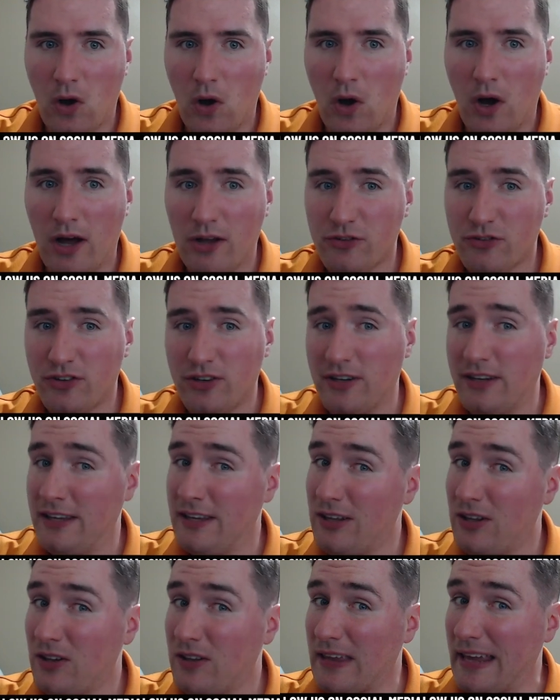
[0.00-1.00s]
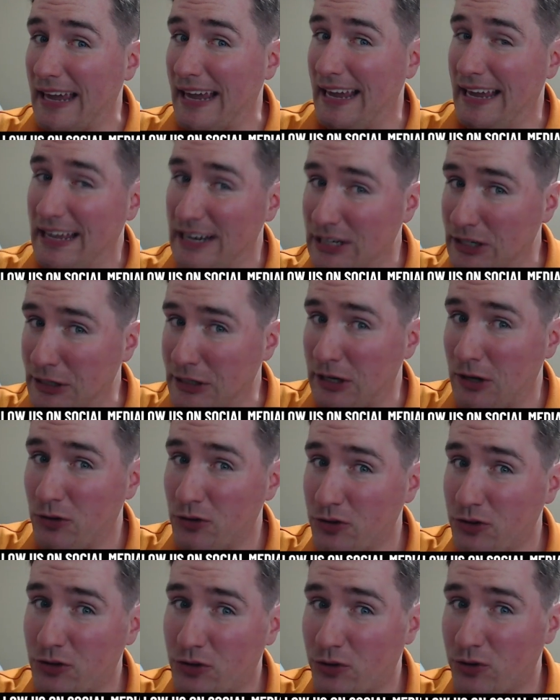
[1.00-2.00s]
Austin Hill and
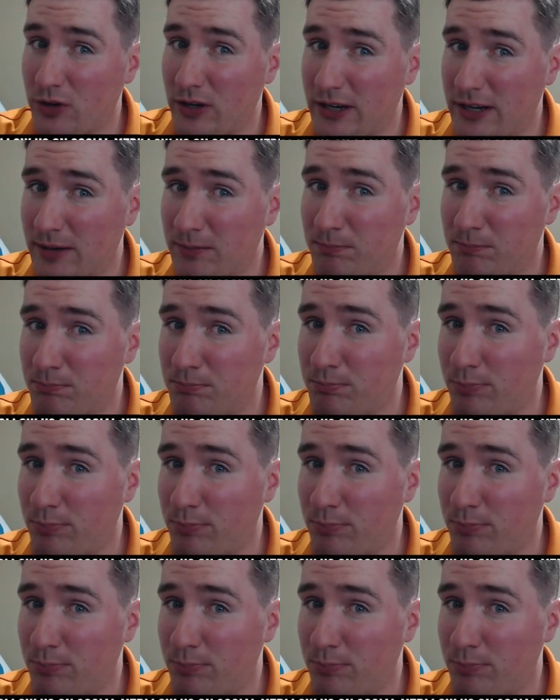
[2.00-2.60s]
Sheldon Creed